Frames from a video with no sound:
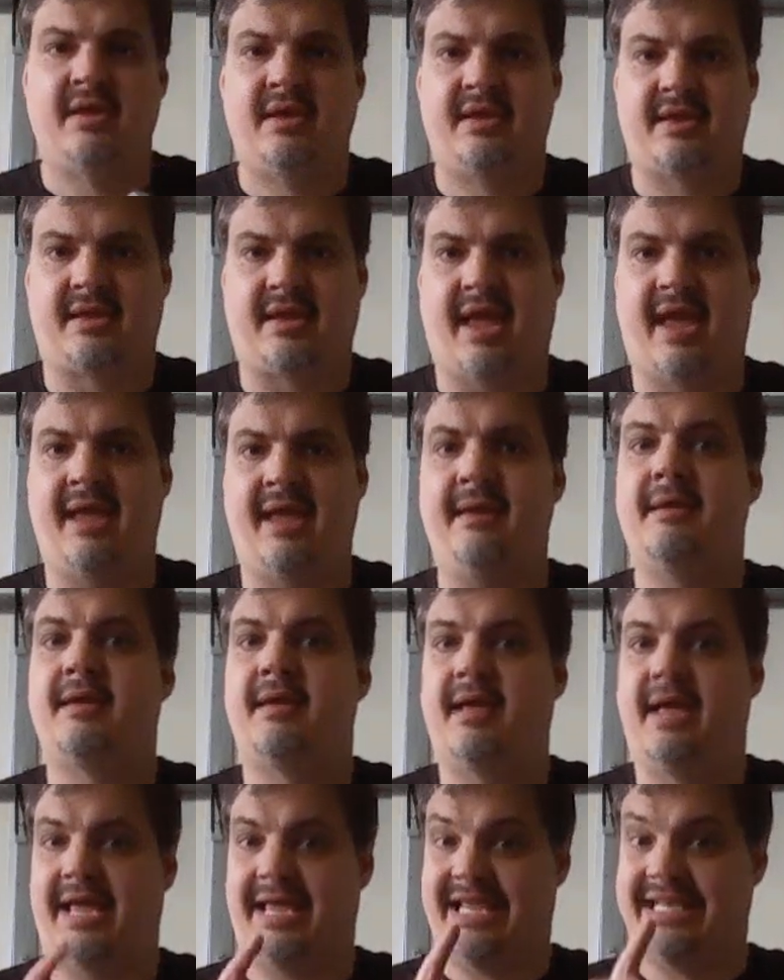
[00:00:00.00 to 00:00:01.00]
Okay,
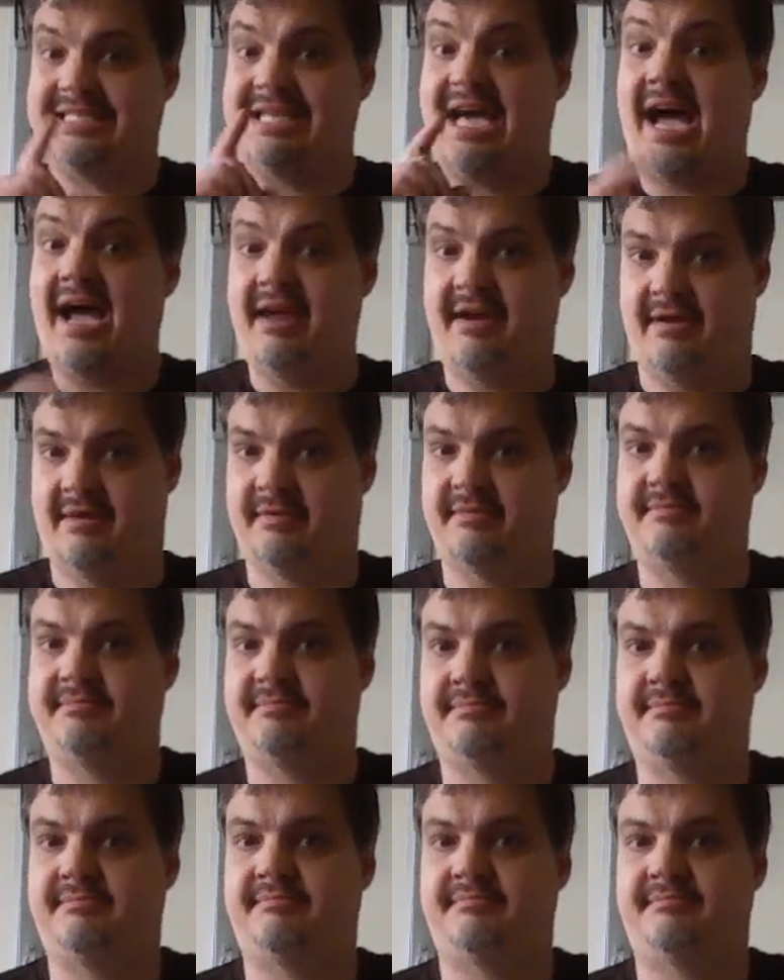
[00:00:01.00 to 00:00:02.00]
it gets higher
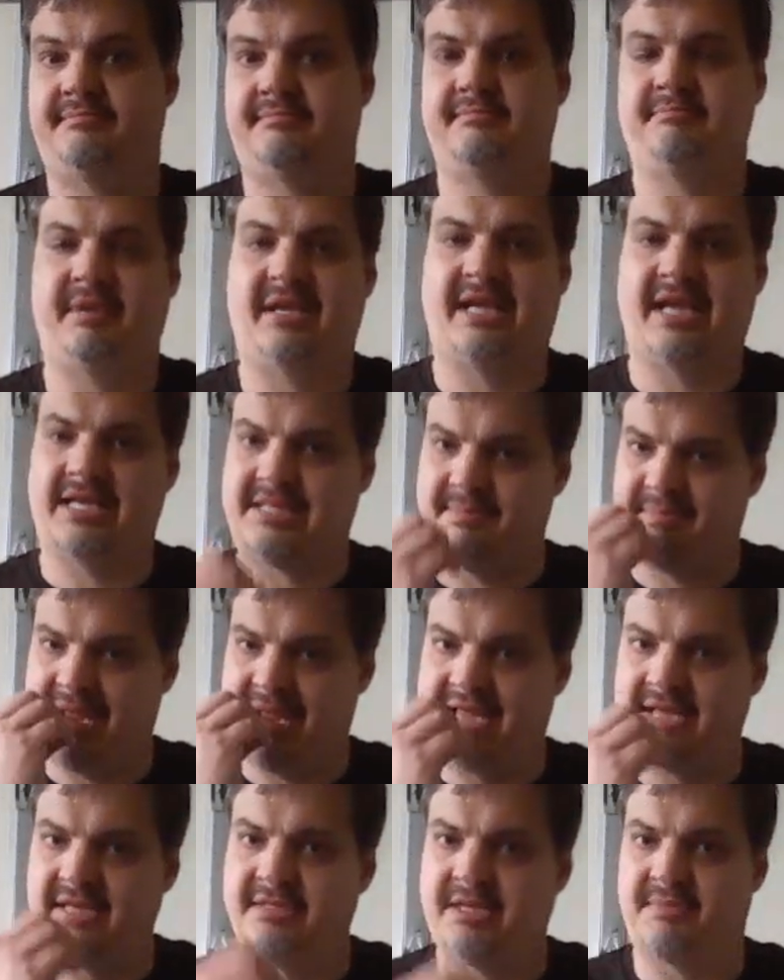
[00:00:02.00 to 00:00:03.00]
because I'm
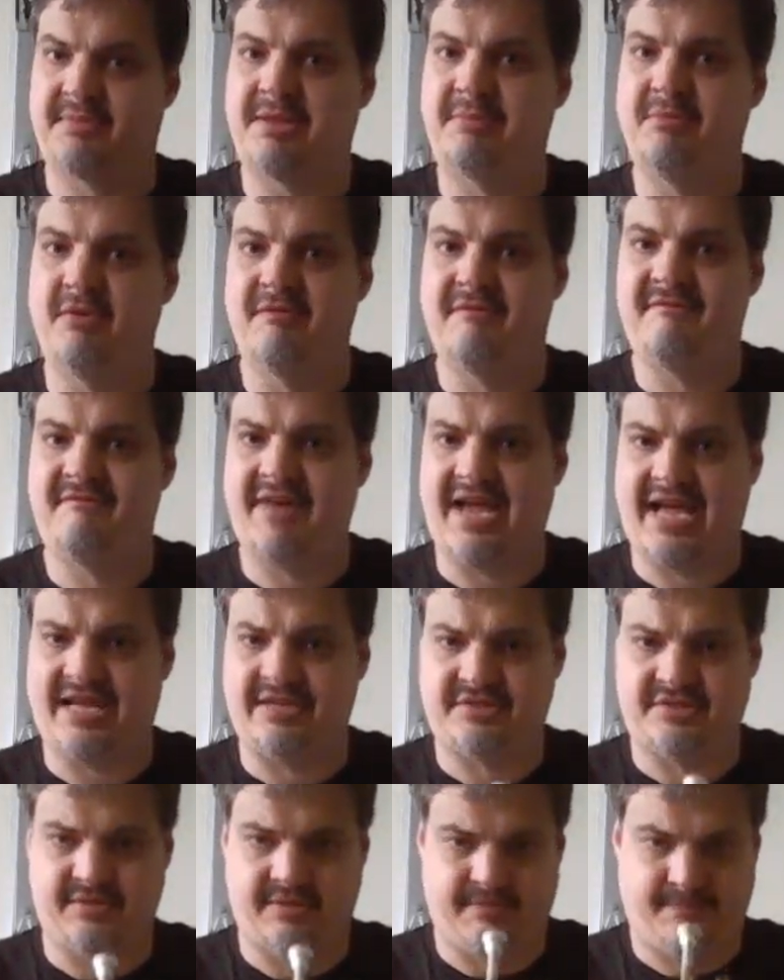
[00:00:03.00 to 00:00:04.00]
making something move
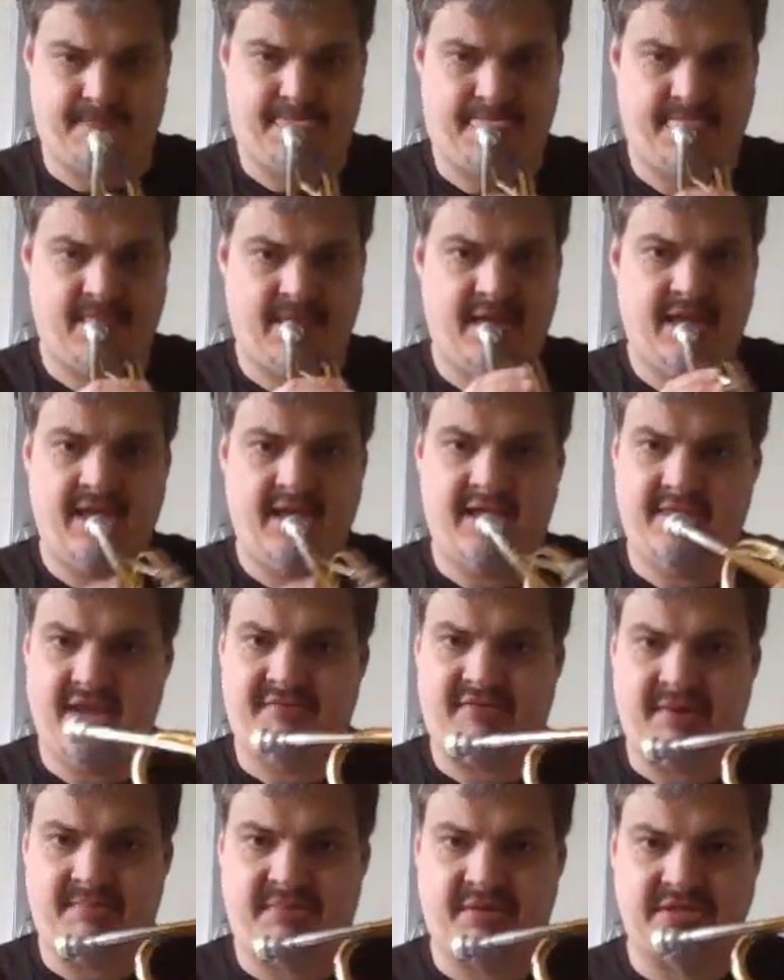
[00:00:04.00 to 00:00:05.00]
faster. Then
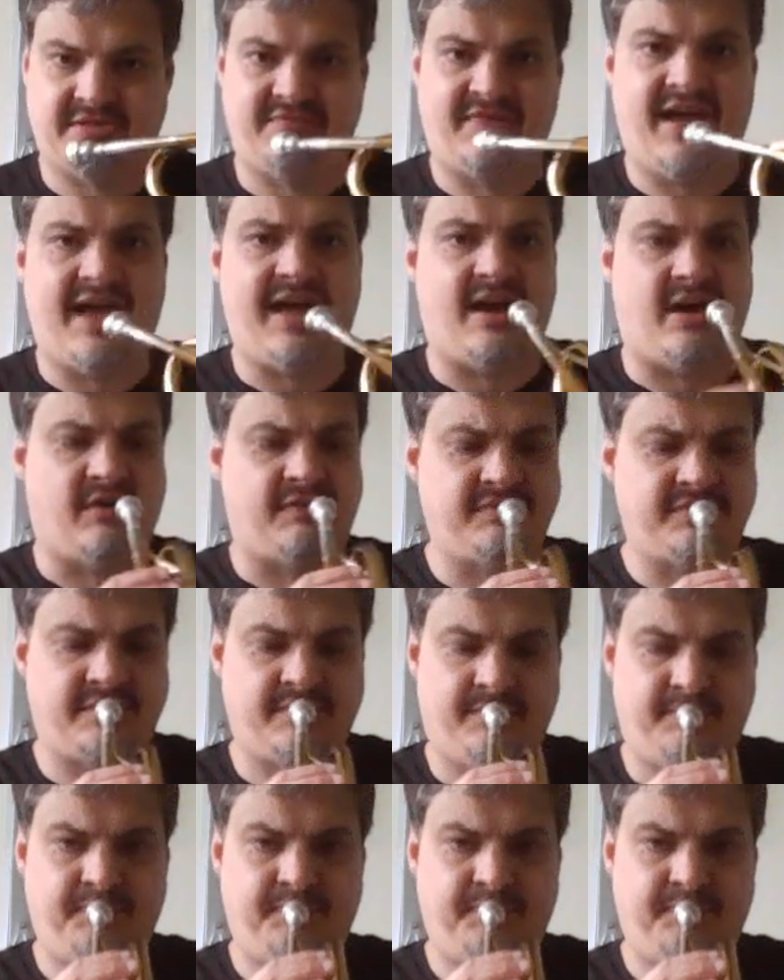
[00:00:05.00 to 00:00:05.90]
if I push valves,